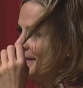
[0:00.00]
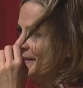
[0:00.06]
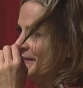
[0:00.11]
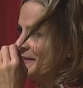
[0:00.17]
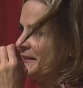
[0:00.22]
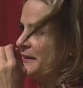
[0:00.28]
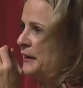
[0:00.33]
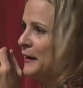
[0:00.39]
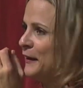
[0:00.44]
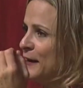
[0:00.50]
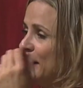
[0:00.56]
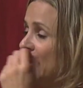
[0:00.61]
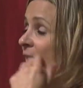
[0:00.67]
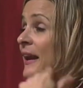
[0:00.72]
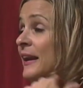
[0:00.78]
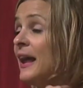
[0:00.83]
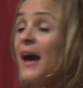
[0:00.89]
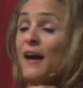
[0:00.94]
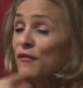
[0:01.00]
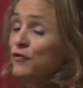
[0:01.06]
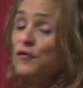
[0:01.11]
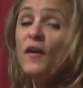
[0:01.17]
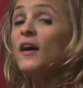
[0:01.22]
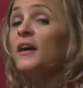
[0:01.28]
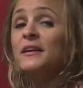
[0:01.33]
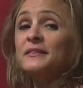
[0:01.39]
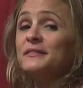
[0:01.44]
Yeah, and have
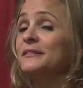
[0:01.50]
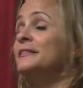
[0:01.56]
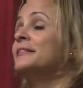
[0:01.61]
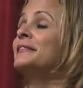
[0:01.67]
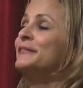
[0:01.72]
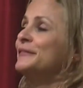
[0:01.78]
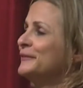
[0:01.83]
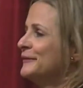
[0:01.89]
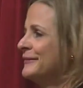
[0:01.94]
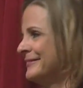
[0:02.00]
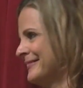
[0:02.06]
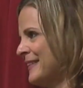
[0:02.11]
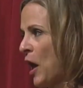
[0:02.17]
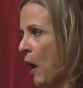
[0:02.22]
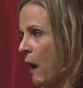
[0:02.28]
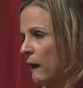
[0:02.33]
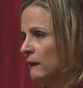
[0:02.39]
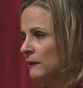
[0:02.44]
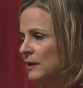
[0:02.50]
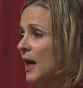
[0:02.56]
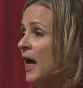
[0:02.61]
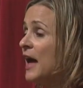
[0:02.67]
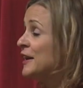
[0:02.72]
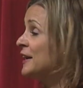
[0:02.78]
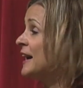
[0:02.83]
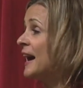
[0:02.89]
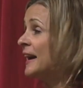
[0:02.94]
fun.
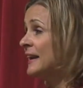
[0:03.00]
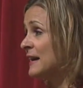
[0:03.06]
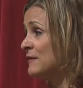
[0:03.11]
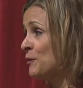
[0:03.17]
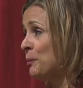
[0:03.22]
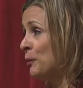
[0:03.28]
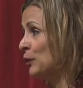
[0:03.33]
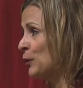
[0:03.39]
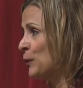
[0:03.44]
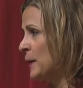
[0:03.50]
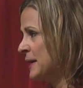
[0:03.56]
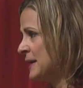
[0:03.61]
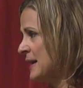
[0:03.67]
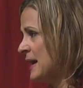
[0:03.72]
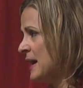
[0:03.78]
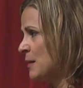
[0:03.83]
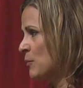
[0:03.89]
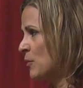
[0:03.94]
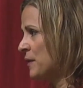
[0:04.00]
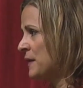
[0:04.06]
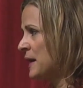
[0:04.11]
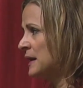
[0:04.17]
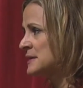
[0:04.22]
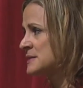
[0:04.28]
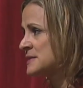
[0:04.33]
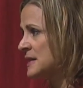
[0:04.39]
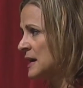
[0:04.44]
And you got to have a Polaroid camera.
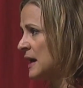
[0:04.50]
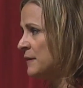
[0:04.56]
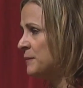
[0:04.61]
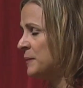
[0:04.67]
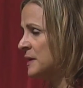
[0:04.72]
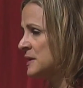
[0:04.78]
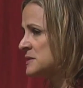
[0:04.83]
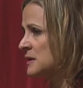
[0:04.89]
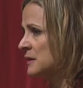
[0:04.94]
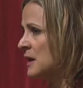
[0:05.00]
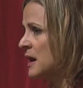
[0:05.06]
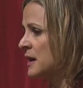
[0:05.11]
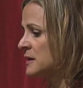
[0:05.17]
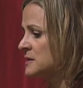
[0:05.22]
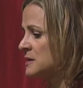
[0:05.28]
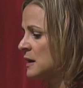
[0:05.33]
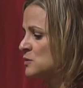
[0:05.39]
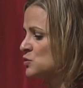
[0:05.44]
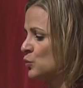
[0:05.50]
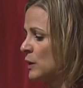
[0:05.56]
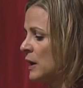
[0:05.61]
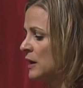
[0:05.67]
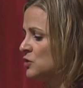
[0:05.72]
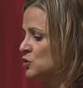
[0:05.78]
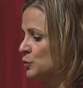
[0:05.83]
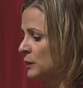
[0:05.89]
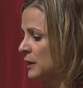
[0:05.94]
That is saved, because a lot of times what
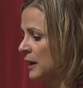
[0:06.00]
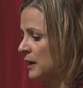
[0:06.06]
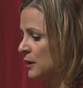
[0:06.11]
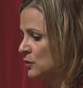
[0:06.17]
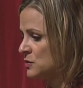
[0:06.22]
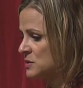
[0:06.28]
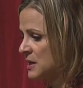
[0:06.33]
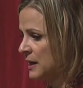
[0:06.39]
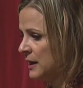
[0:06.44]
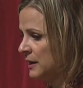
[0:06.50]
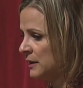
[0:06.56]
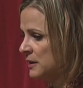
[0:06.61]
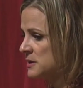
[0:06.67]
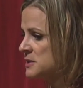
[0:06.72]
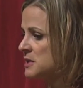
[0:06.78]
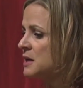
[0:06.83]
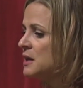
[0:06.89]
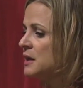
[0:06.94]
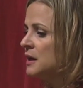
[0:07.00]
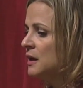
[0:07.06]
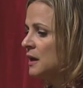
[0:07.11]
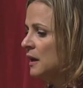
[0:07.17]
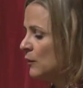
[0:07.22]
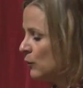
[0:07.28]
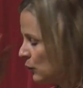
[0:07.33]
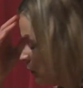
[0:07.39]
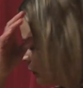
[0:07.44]
I do when I entertain is,
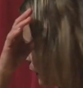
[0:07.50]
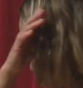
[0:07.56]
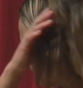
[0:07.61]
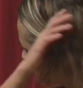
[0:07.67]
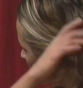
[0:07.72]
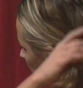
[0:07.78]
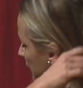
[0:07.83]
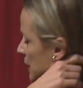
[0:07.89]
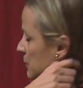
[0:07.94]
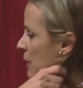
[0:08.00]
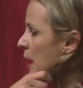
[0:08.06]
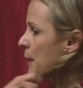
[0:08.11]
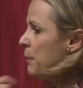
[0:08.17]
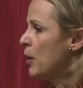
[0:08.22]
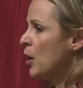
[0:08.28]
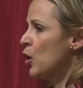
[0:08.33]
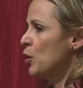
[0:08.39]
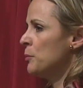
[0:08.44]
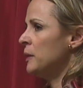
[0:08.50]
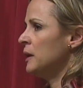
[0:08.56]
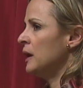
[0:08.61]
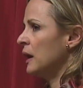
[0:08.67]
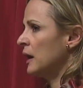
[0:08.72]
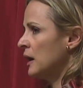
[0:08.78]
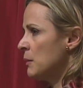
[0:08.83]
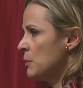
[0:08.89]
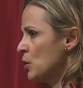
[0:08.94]
while I'm cleaning my apartment and
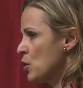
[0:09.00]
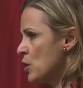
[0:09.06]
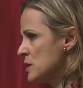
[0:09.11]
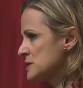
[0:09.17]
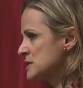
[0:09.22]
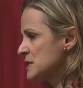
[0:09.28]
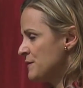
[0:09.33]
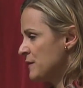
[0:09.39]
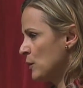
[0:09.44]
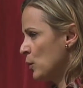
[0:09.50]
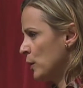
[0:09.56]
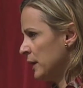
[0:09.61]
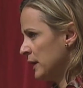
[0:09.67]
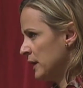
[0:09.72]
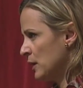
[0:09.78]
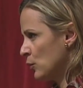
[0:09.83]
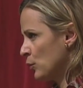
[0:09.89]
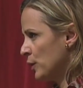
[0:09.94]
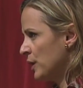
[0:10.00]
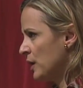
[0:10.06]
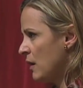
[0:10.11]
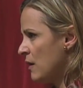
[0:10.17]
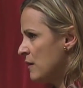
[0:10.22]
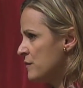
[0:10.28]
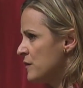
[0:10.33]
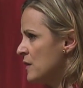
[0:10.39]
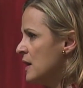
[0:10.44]
I come across stuff I want to get rid
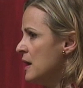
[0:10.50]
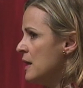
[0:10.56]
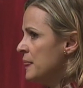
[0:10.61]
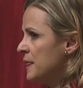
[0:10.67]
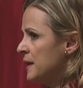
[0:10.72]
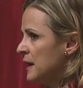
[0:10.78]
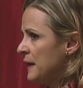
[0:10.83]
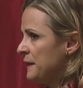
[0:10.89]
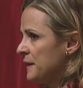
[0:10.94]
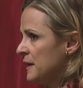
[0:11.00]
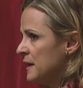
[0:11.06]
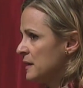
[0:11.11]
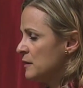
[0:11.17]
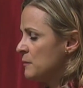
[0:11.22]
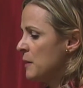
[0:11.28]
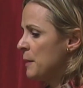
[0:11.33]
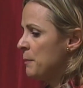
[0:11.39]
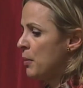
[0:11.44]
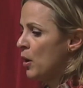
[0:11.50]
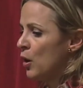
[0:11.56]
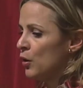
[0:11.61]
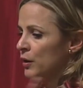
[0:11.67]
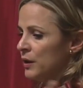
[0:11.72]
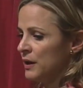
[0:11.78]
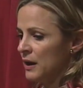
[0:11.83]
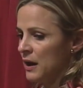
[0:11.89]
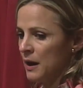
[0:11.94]
of, then at the end of my
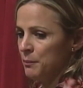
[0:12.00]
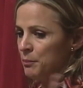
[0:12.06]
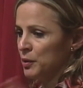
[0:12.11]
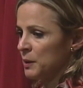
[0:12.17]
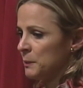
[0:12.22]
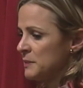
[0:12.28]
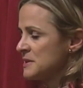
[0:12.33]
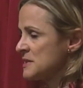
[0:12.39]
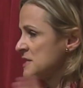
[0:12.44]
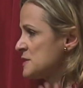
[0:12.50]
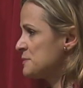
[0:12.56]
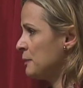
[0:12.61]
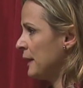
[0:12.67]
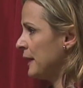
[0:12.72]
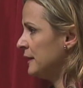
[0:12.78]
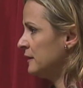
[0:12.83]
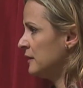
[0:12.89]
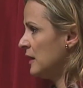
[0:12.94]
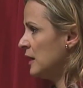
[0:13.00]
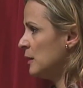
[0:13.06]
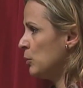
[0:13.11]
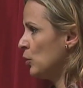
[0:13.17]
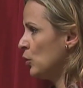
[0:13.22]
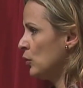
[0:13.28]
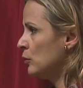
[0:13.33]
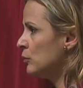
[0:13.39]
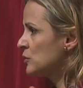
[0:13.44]
party I put up a display
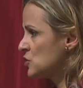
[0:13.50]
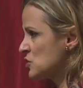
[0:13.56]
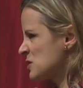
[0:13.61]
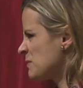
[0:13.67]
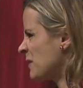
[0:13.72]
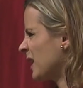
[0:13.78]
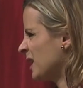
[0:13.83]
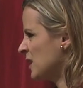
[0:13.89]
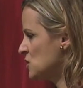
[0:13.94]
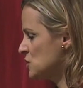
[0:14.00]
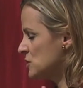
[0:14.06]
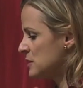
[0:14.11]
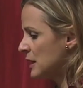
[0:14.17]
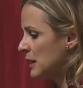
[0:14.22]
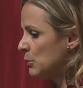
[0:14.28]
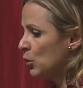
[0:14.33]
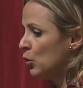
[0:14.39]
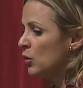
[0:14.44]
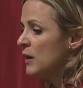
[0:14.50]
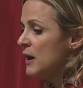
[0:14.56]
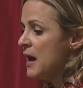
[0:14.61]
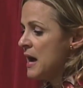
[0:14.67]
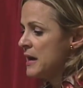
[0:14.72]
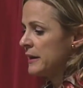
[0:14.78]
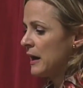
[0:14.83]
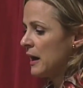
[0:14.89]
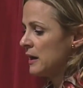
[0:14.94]
table, which is my kitchen table,
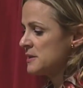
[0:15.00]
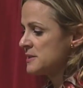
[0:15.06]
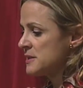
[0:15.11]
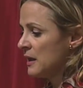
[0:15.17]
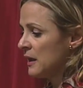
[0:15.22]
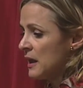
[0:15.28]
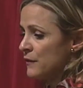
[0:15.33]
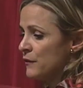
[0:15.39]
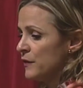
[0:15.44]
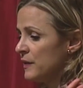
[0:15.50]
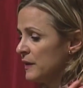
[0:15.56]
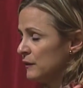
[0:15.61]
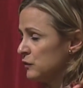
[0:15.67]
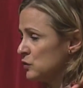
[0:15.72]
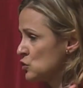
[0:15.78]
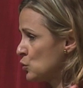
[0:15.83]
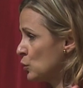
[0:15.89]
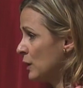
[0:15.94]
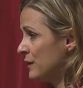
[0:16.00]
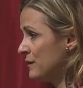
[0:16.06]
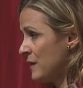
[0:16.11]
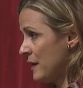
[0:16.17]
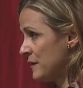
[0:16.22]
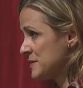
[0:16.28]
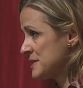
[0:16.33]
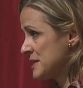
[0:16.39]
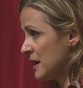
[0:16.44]
and I sell everything for
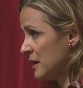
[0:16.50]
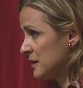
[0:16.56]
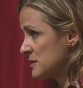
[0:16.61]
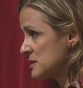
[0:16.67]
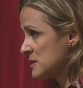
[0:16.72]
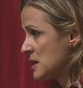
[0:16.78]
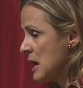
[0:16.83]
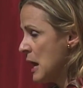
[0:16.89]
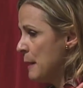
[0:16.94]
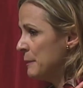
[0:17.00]
25 cents.